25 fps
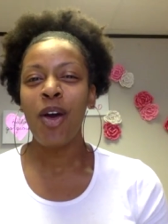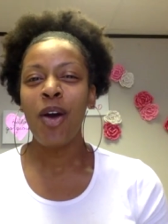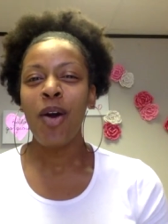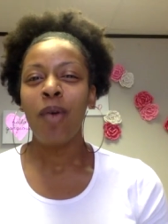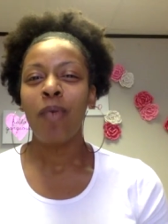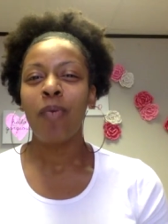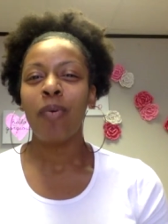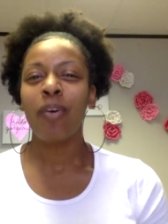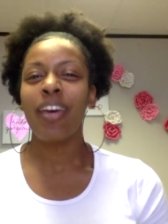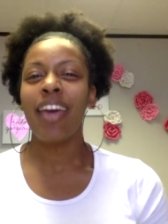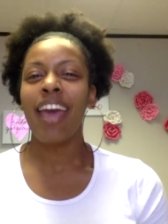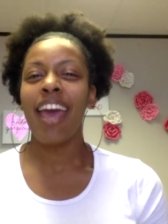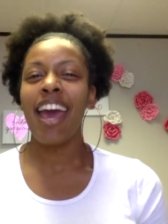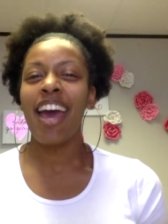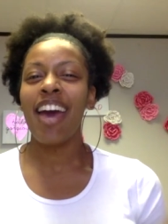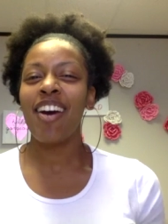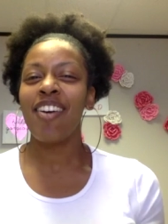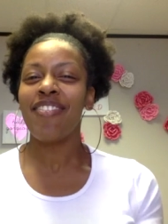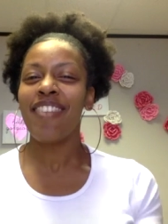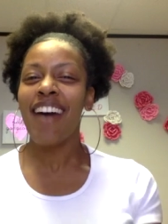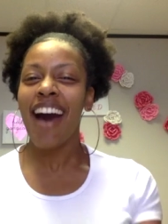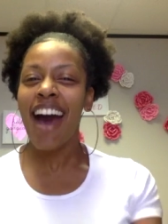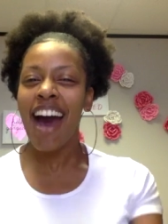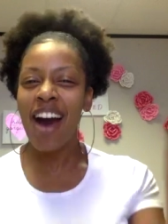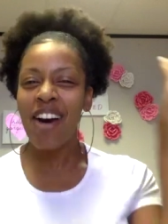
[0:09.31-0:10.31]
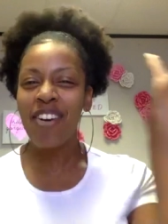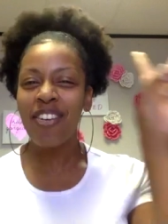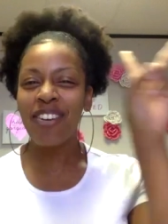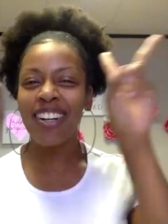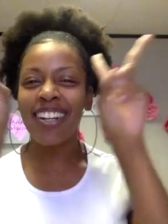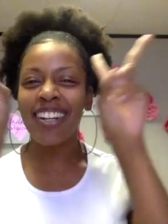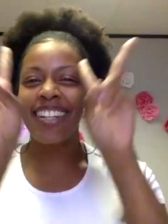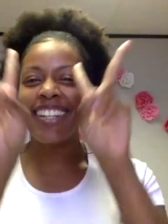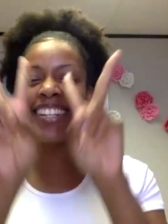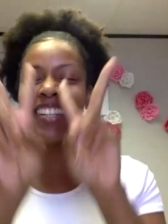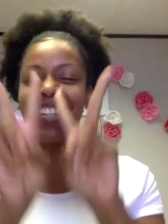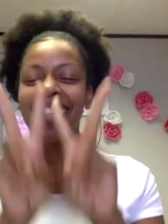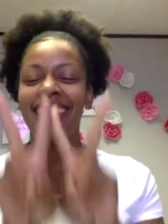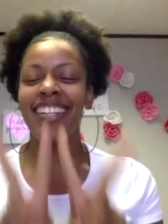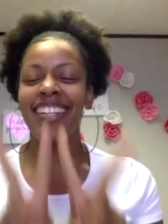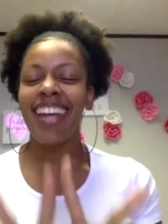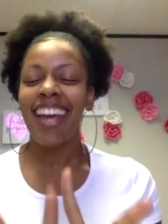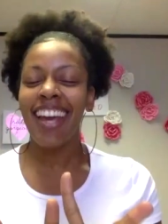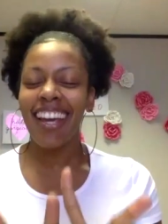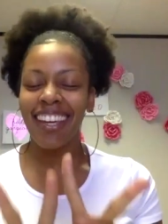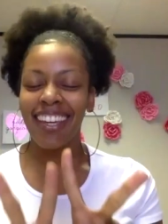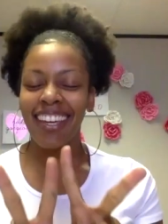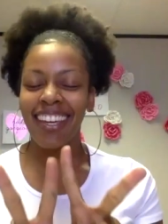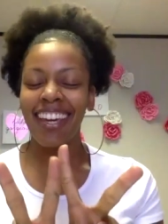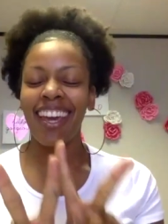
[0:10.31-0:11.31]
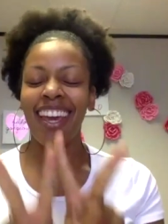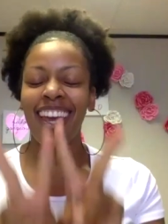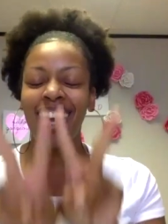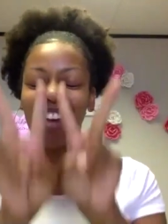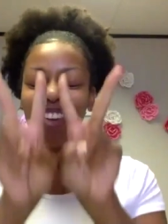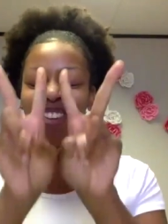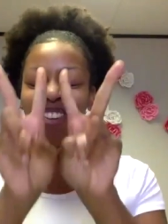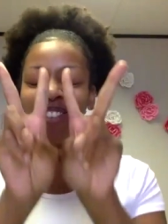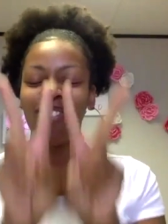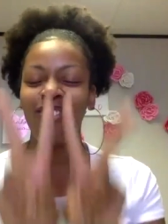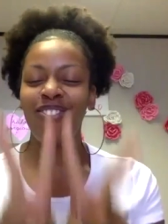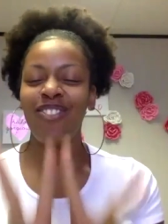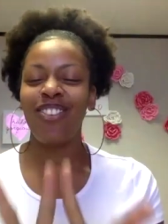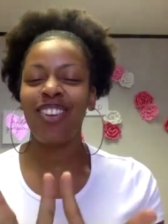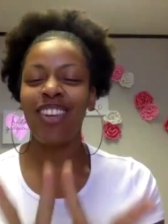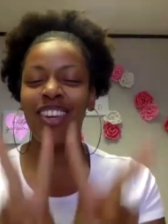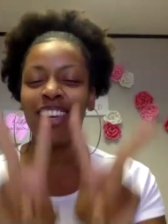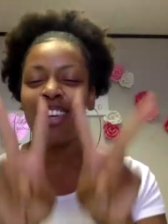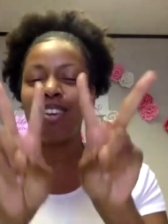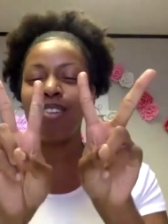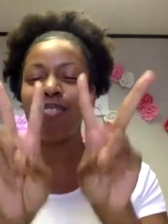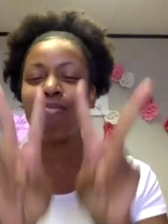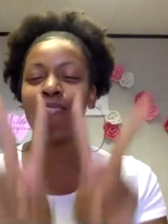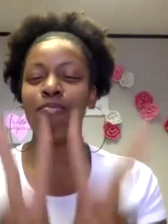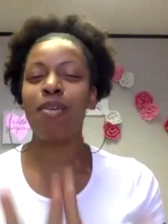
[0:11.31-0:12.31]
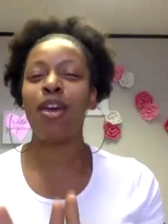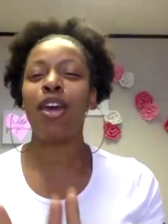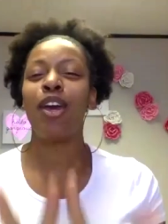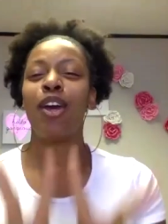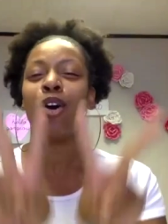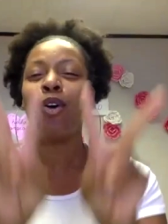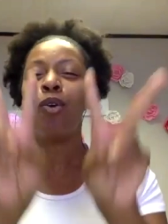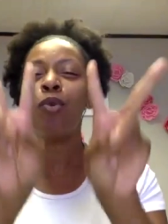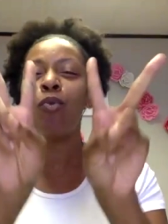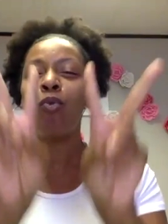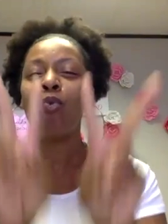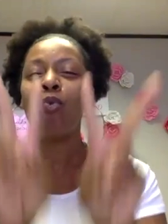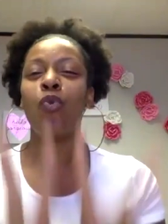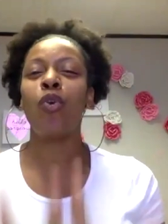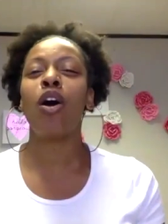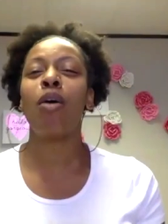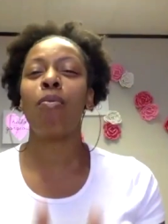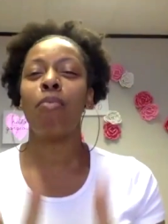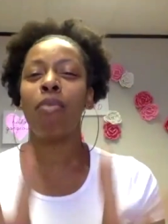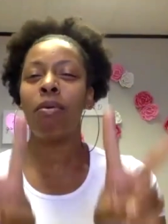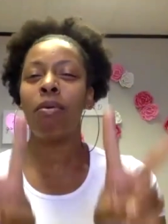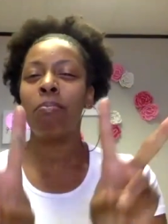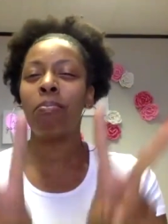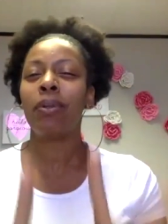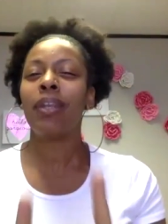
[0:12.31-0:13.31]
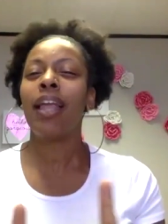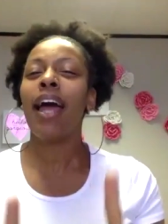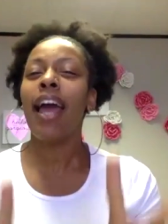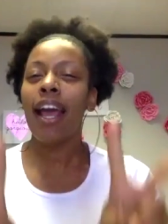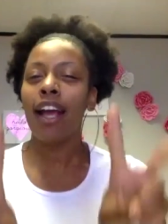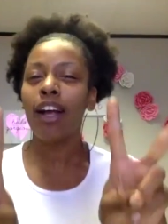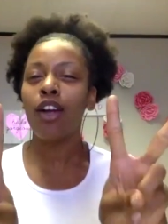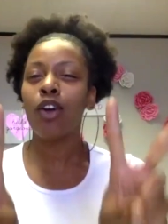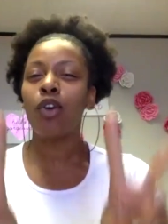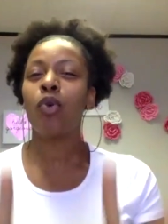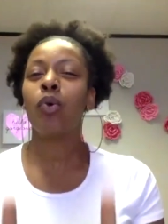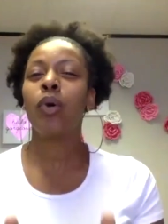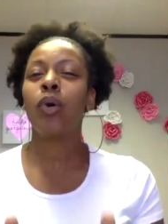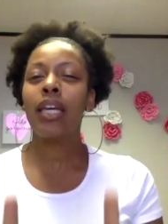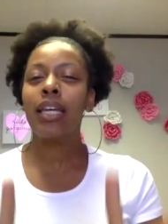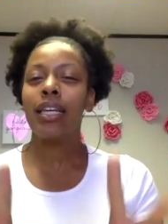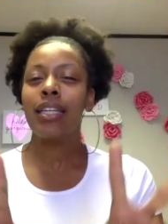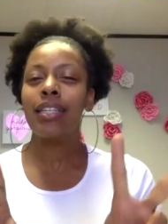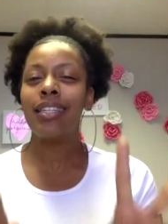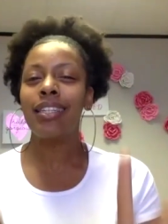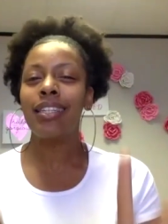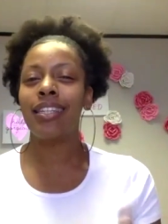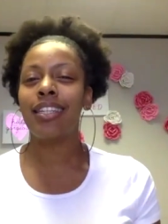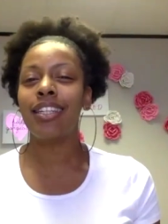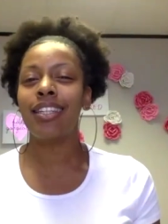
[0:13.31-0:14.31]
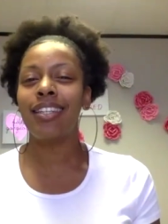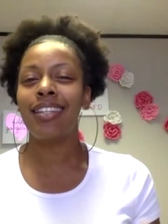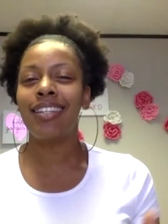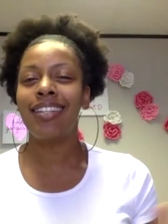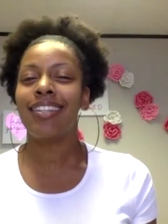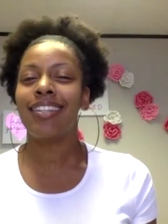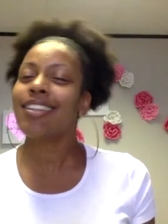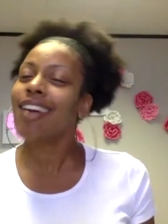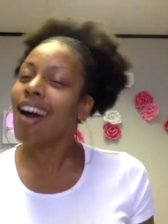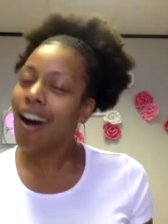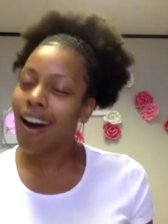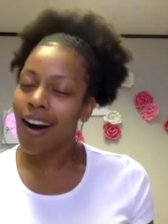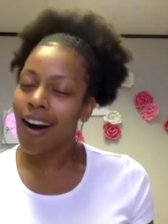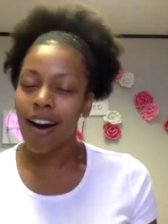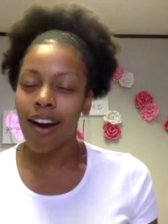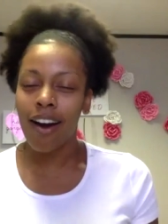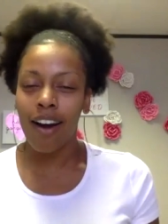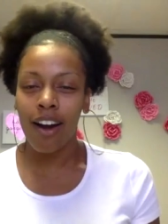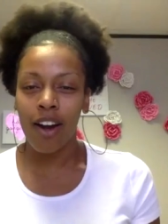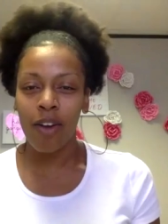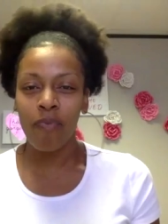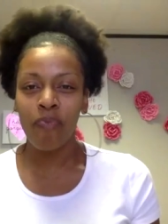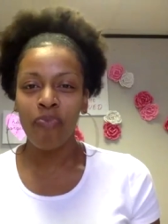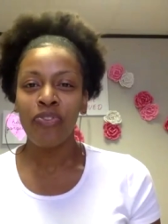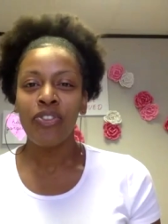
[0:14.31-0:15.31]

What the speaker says: We have our second female woman, Black Queen, sister,